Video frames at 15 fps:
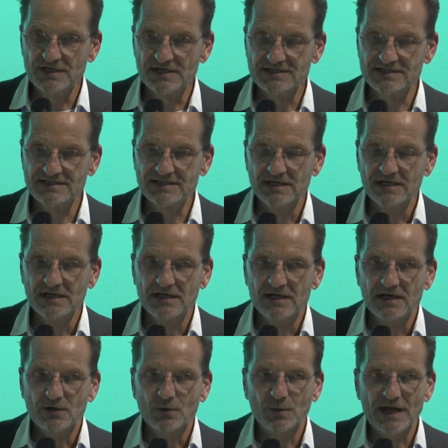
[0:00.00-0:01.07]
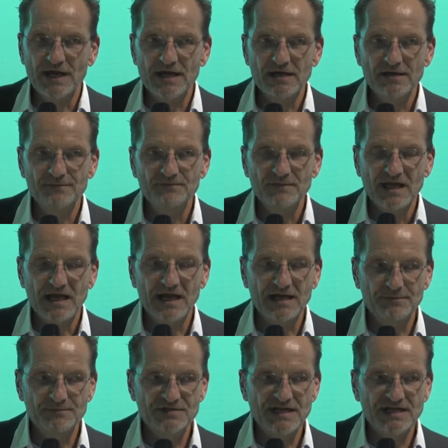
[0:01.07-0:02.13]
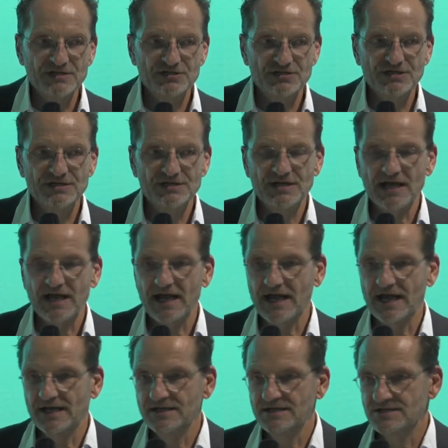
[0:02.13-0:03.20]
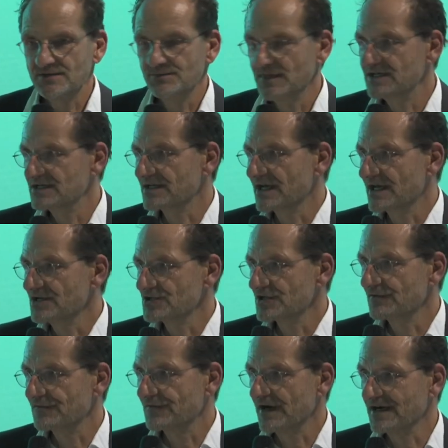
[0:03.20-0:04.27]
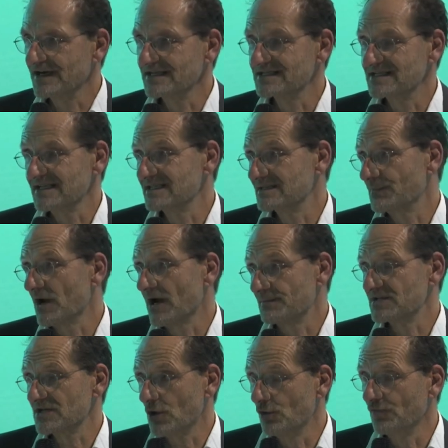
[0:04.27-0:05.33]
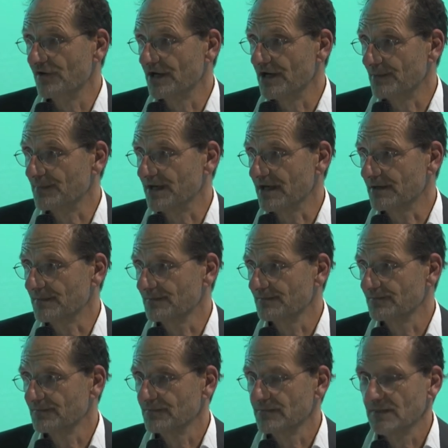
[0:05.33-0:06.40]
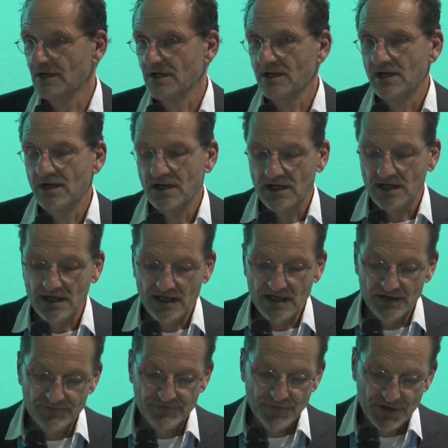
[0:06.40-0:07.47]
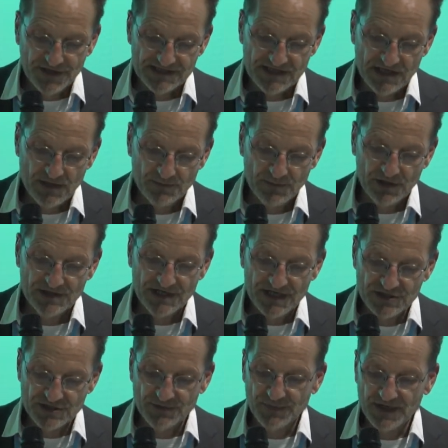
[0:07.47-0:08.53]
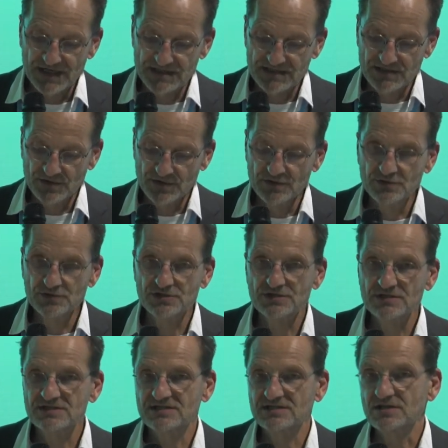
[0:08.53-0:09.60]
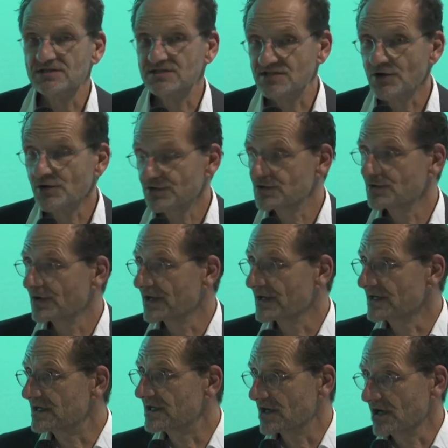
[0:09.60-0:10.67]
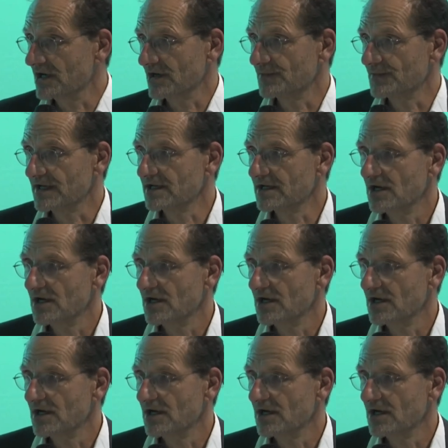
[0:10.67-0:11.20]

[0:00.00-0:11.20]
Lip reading: It's where adaptation and mitigation finance is perhaps overlapping. For example, nature-based solutions, circular economy